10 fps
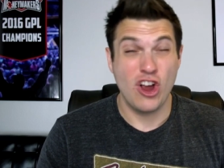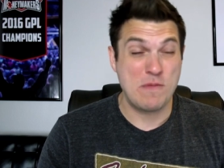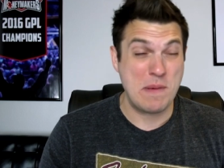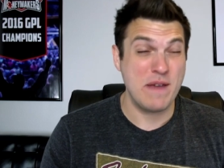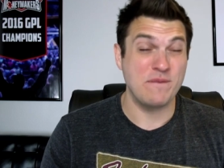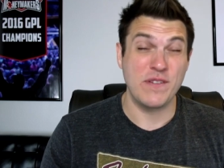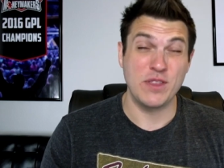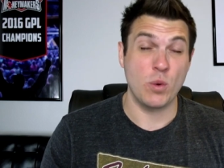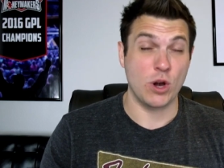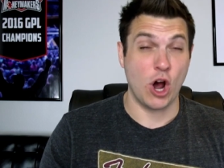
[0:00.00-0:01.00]
or maybe even
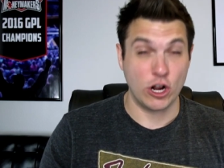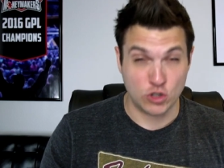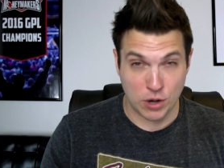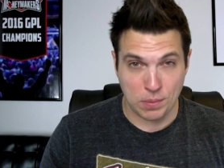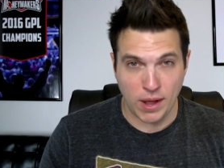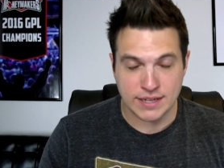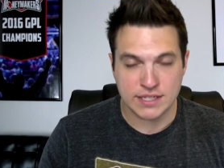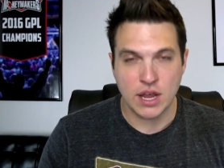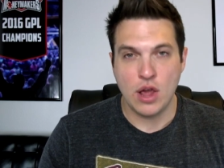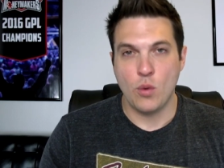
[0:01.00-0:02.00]
5100
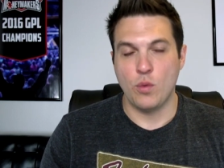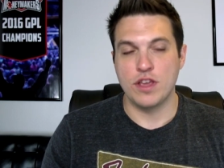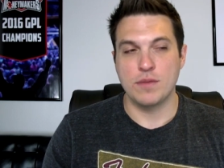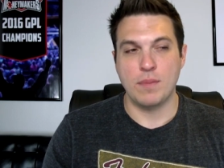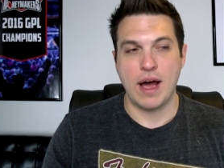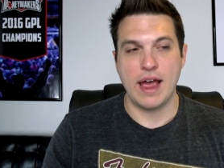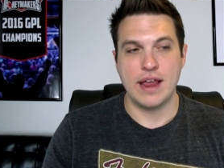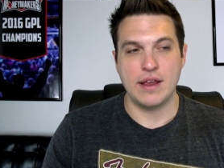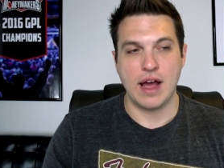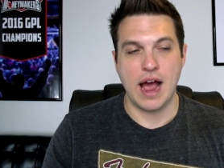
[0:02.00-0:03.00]
plus, with
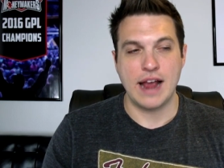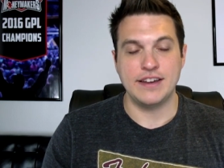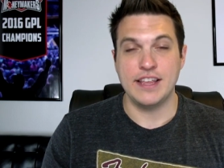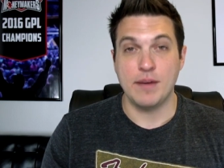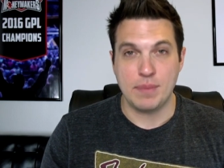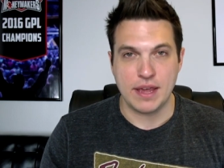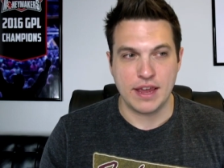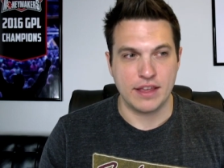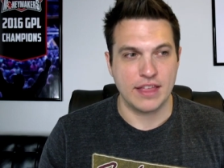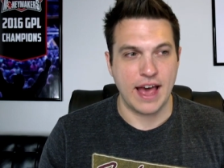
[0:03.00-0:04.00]
my idea
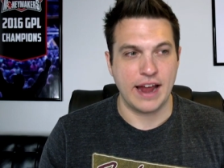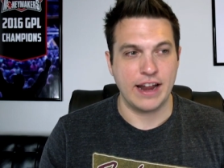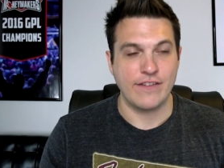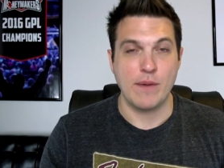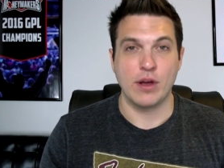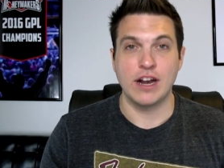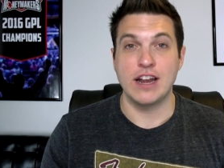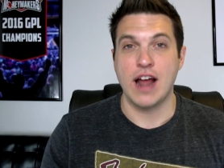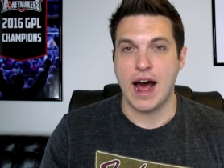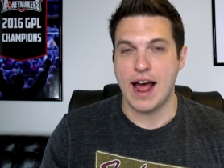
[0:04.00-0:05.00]
being that if I'm gonna
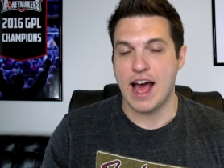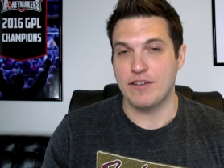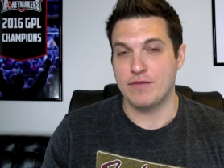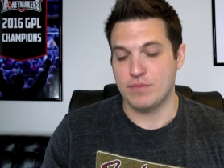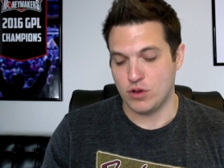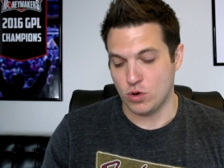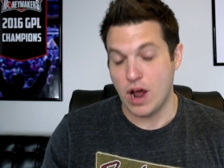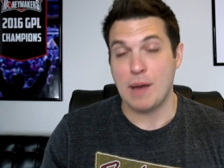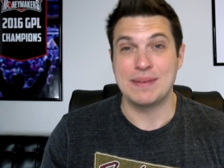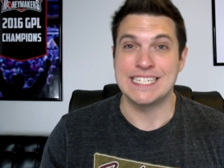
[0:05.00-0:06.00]
not have, you know,
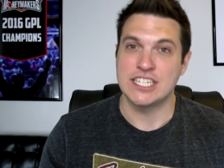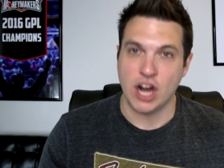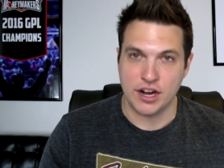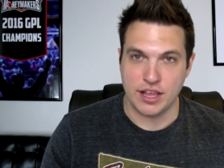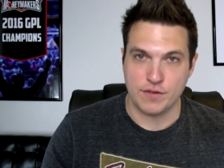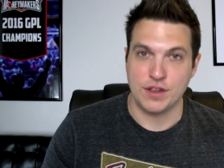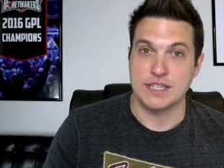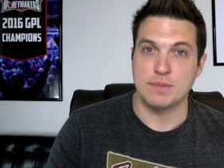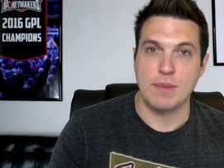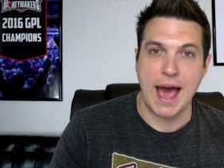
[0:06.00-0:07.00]
not be studying for
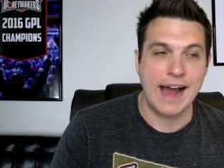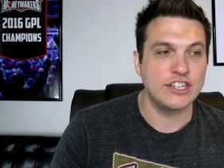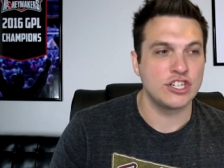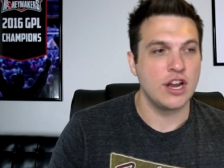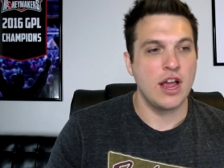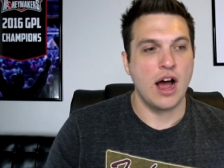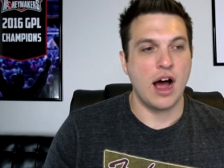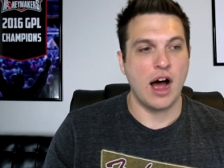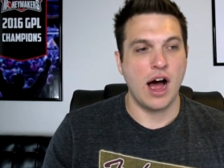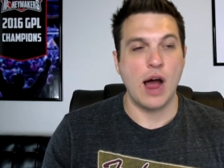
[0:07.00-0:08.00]
this match,
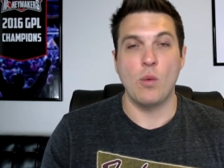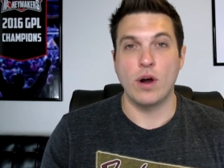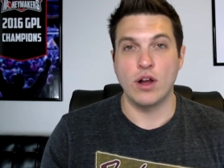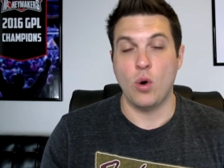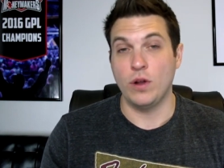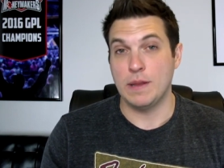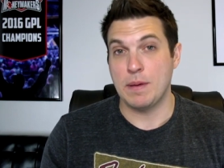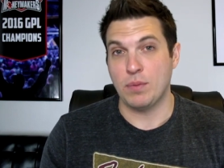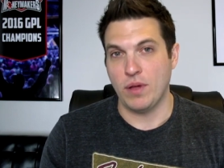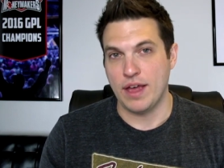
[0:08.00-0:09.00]
I want to only
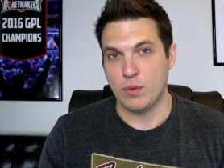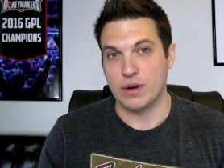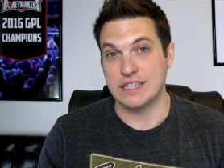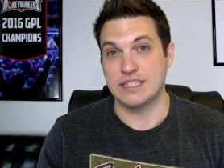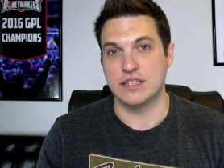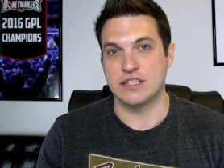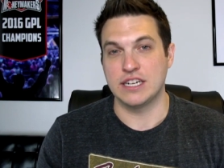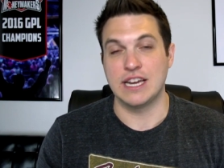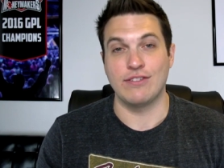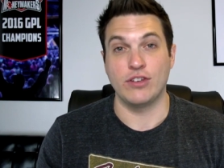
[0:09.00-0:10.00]
be playing when it's
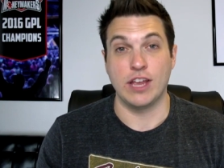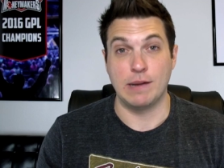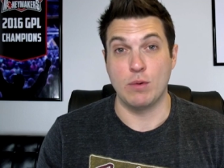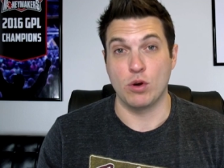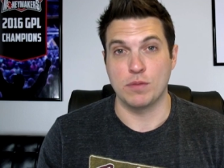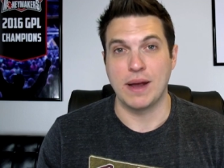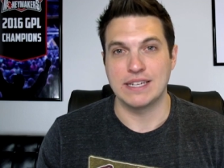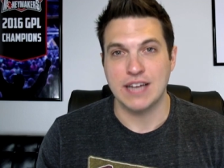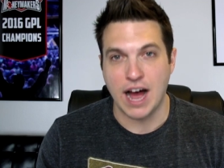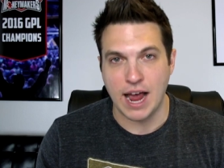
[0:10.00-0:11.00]
significantly going to be worth my
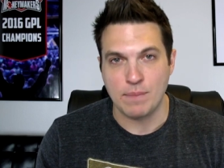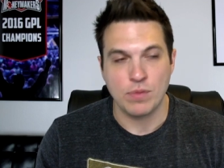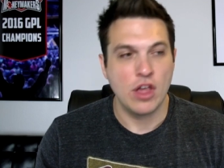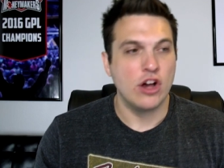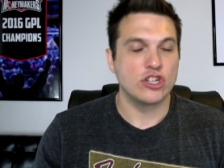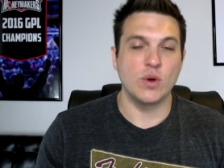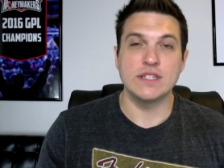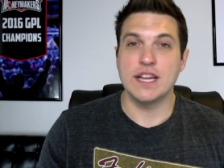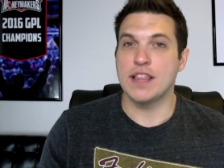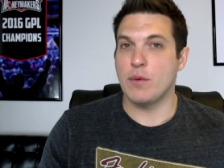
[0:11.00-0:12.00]
time. So let's
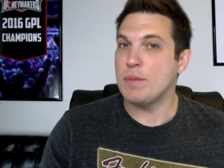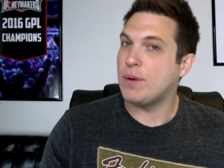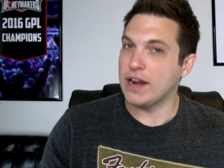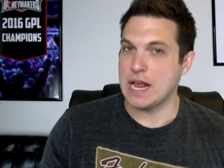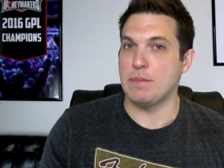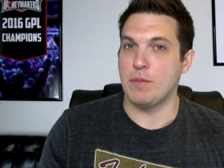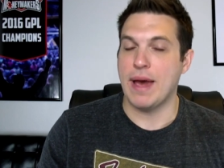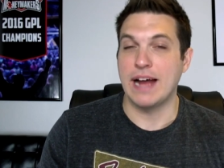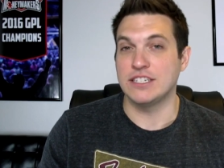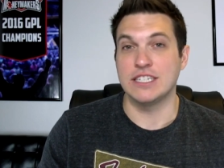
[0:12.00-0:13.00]
say that we played a couple
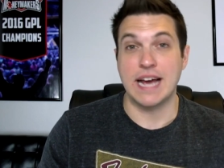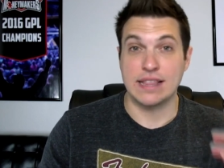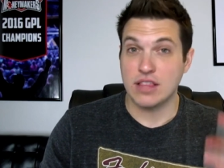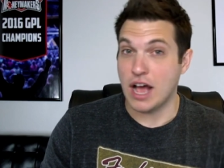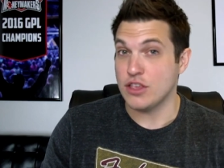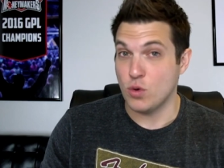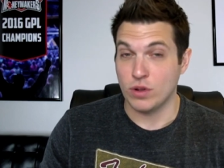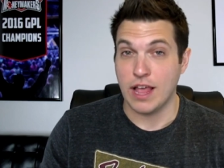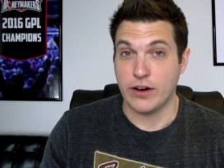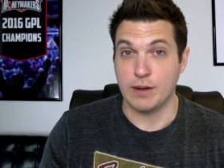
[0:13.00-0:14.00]
matches. I thought you were
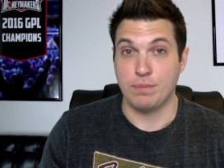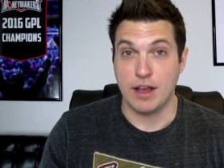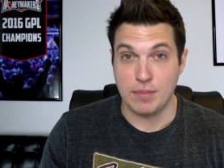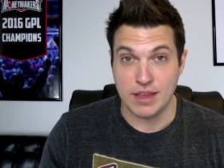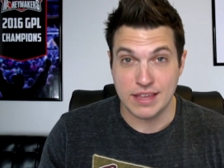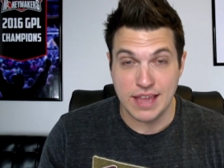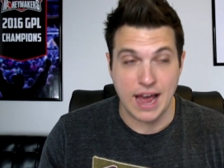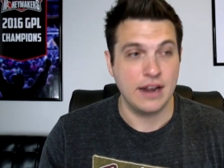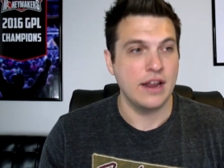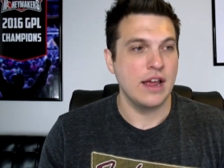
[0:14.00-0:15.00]
likely to play me again.